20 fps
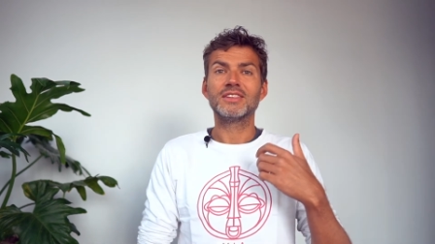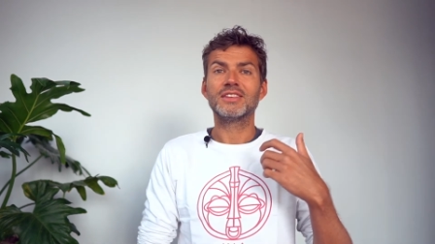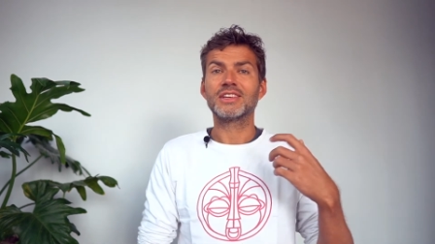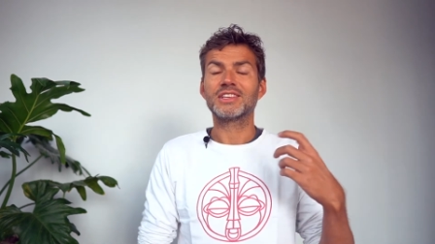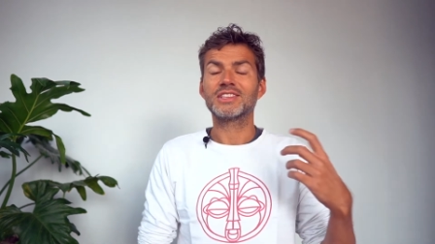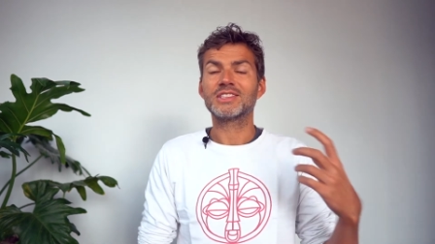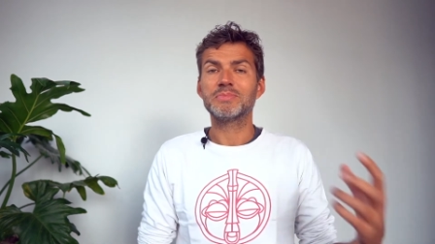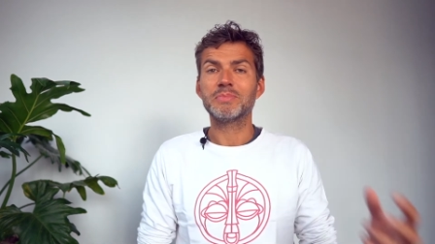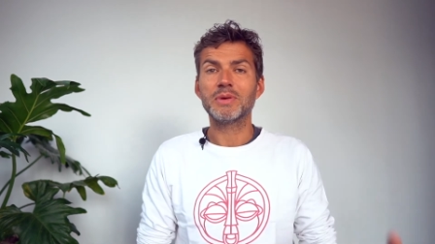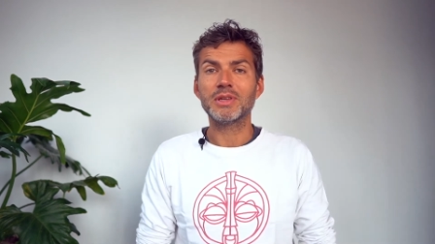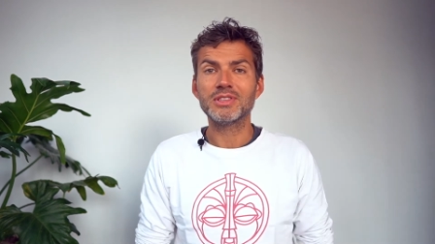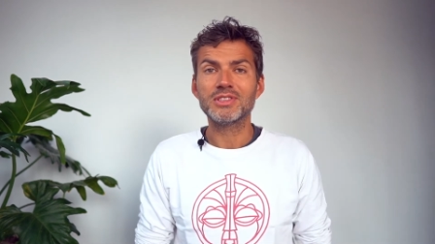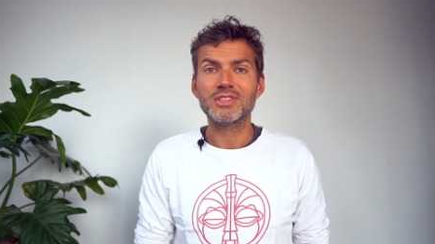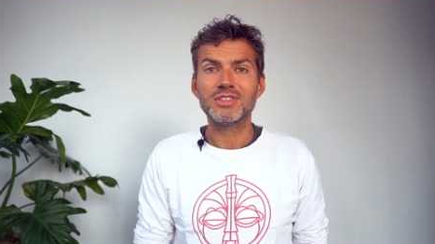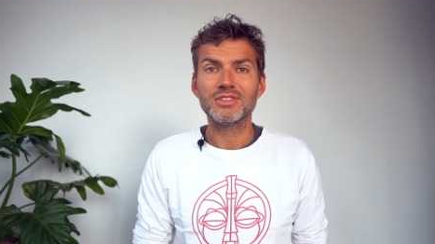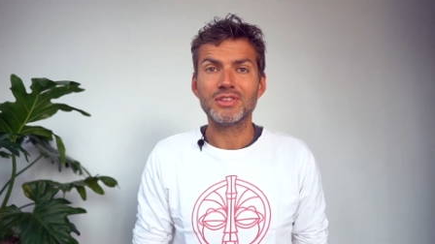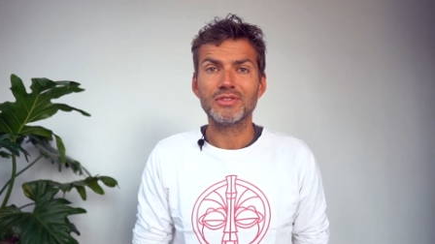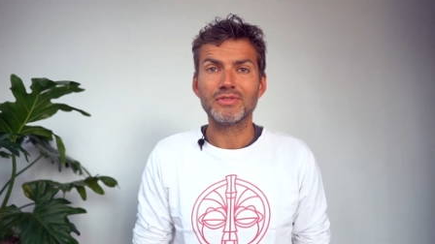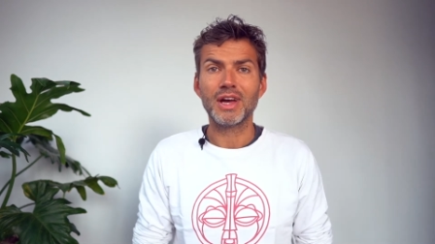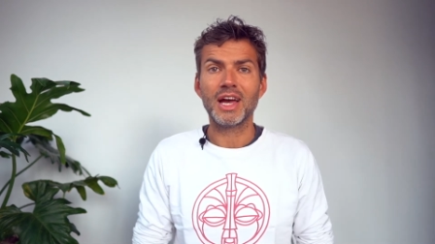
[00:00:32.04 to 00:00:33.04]
the
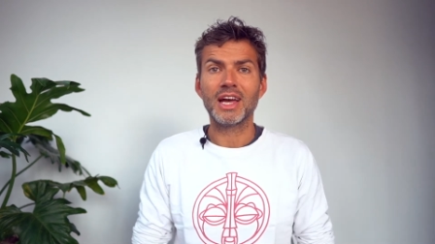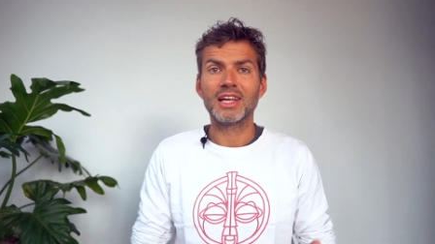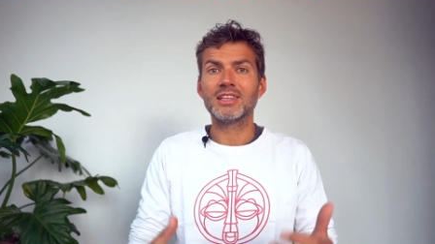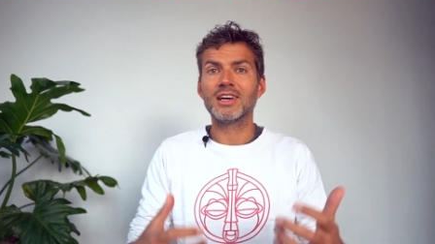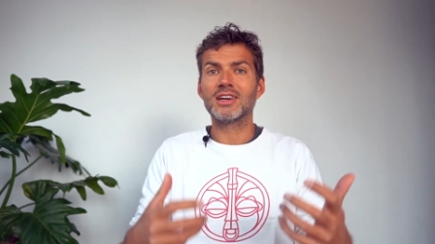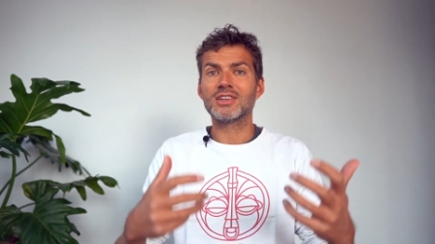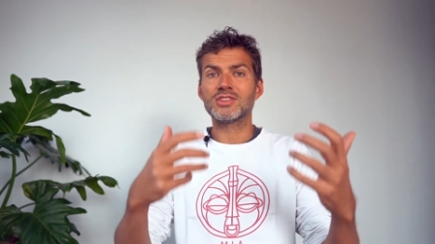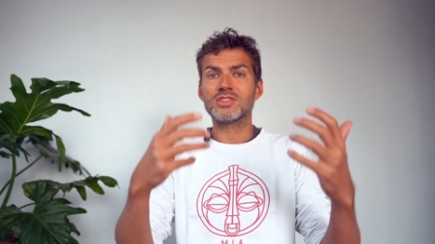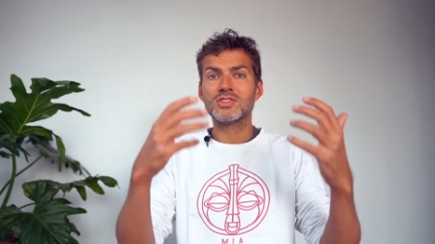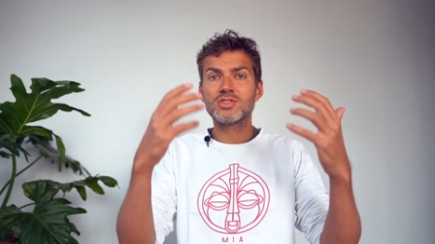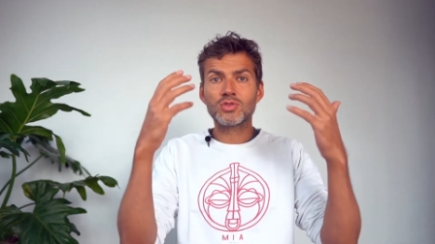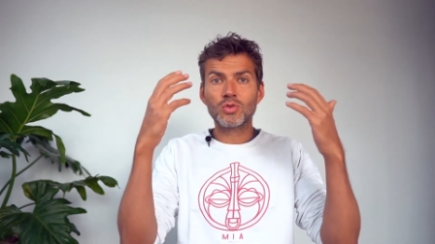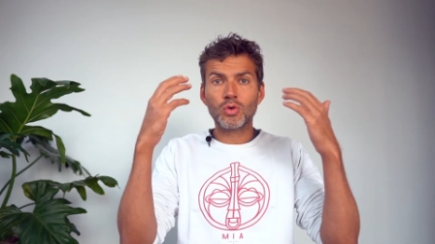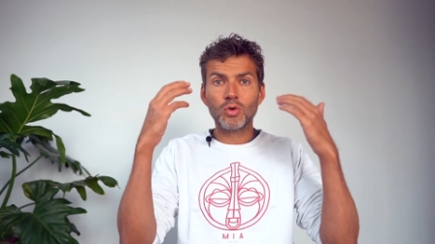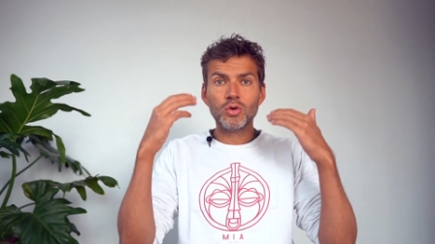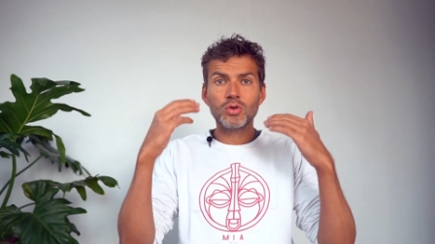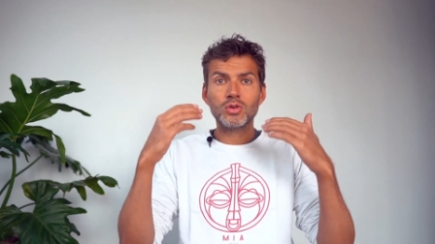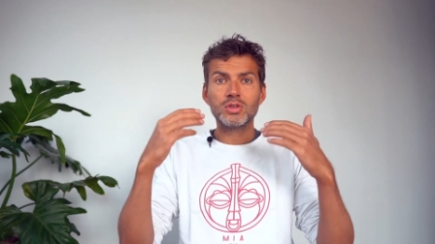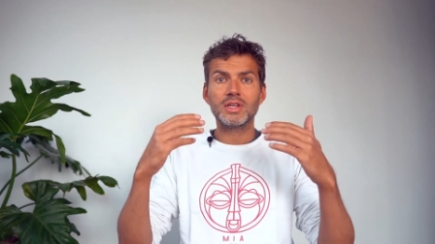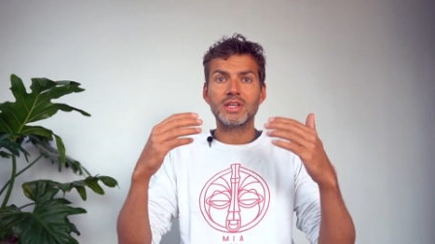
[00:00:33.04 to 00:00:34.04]
experiences you've had are
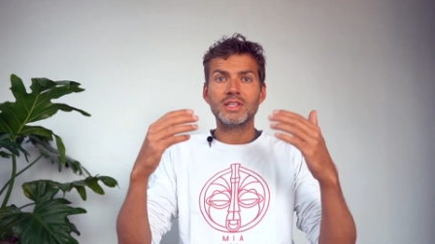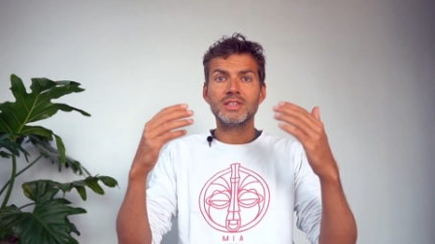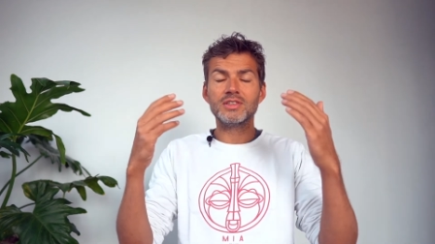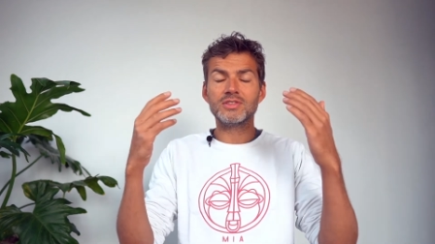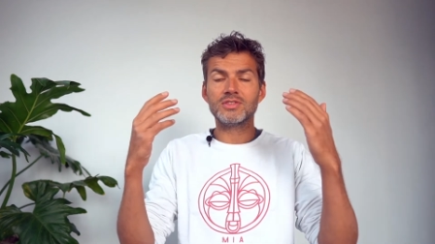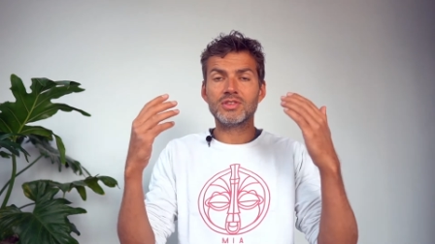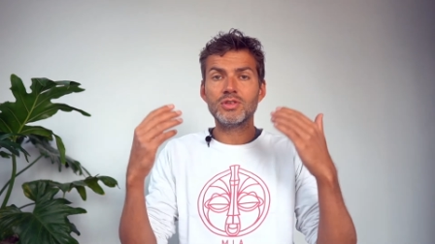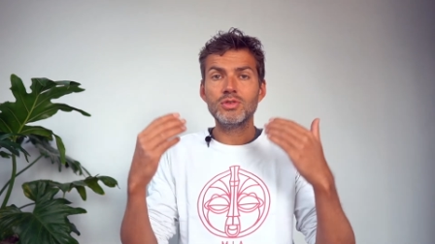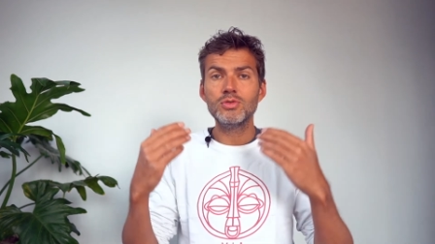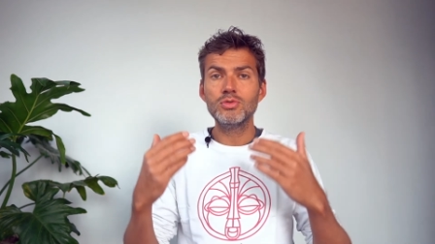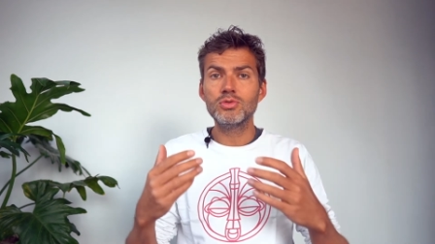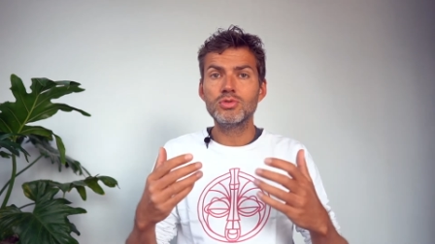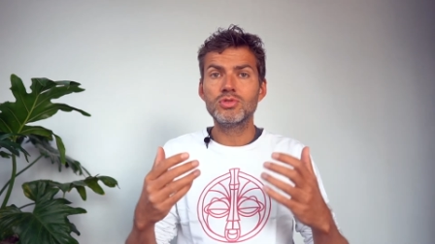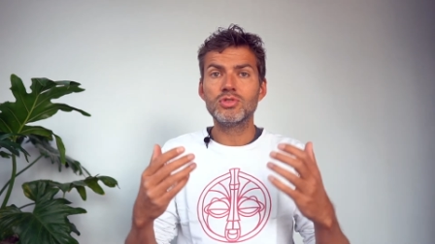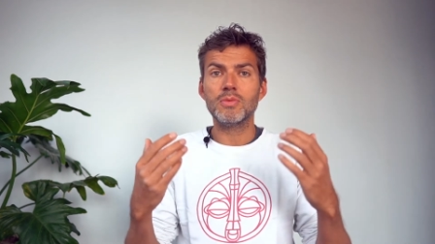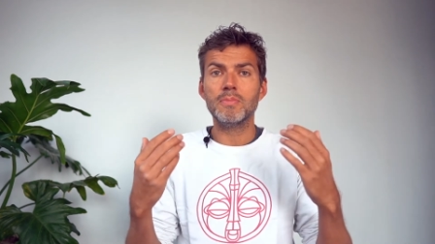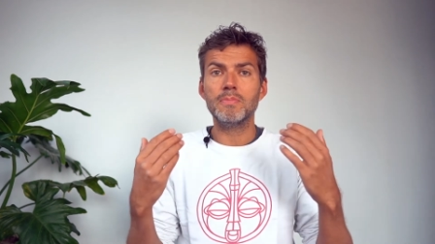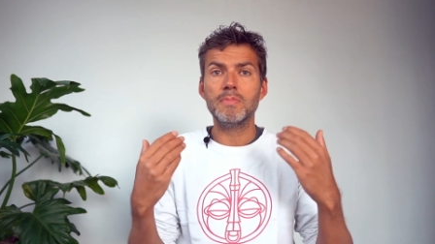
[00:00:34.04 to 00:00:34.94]
stored in this huge